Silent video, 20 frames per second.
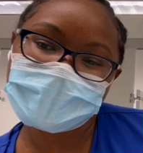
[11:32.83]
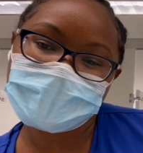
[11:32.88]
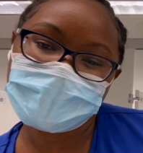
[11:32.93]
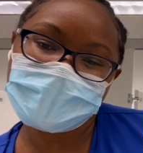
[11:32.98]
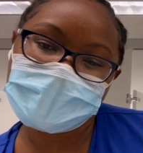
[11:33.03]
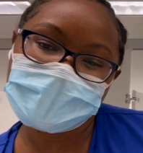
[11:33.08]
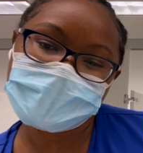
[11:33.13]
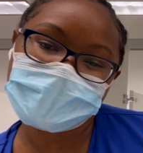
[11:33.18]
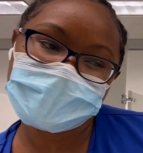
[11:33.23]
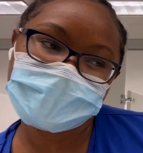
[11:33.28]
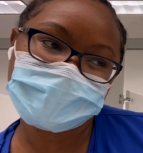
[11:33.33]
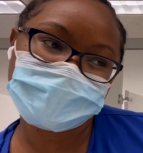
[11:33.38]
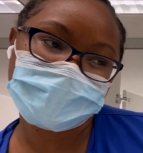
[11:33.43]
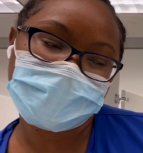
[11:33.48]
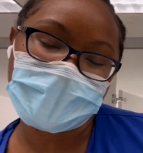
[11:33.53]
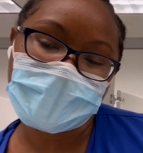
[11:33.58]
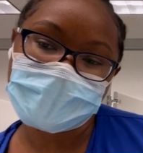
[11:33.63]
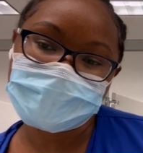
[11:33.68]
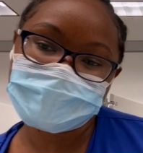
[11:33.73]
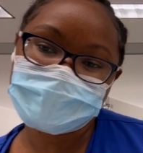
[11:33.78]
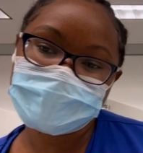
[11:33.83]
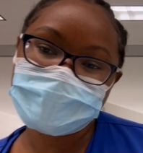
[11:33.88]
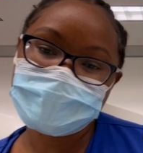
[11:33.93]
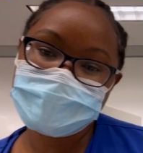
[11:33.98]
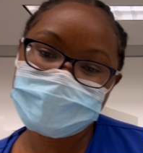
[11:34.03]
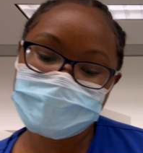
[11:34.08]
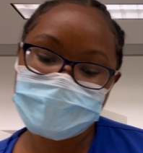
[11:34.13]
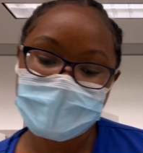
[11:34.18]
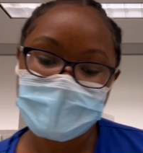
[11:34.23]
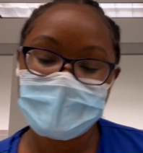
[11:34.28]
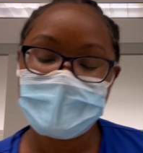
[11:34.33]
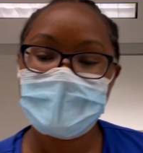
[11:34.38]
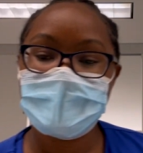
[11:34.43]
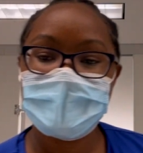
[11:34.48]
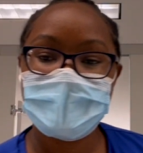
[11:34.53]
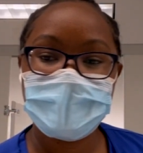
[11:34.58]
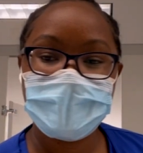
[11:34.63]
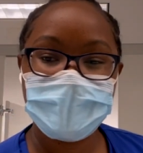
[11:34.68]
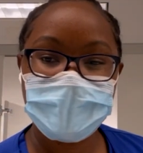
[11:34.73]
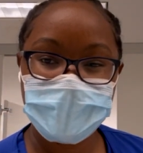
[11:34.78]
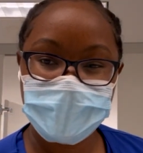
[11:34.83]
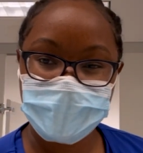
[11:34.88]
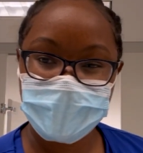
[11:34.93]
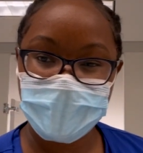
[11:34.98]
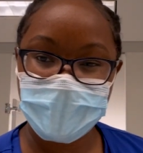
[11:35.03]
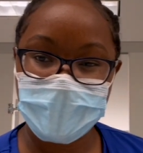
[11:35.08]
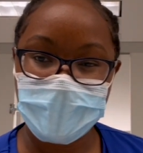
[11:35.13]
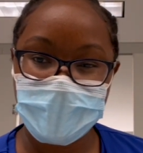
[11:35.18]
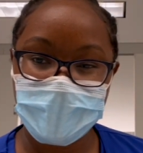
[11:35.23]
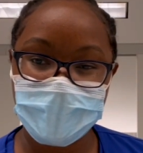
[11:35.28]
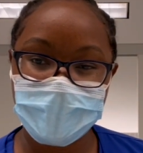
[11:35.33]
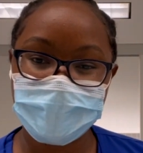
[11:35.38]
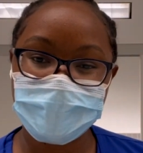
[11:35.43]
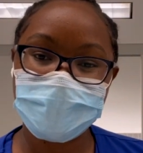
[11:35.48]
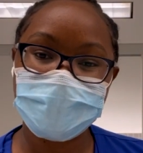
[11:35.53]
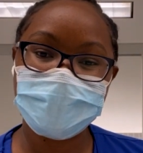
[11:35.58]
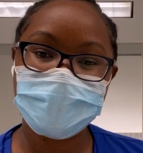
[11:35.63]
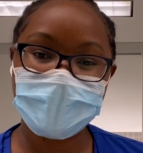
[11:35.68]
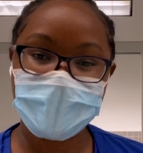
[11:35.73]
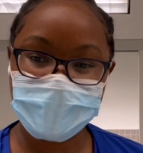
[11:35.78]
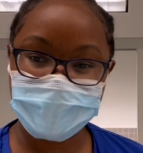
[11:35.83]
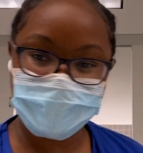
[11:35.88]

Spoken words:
be just practice. Let me just go ahead and get some